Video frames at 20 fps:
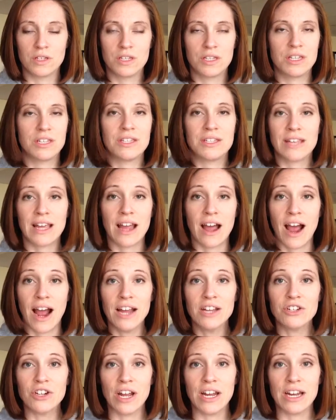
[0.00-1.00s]
stay
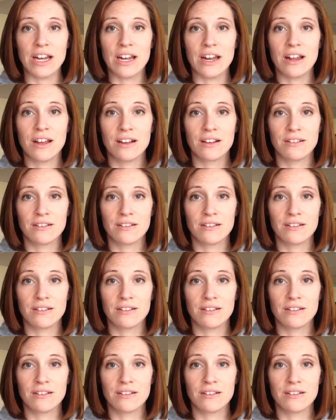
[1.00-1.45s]
hydrated,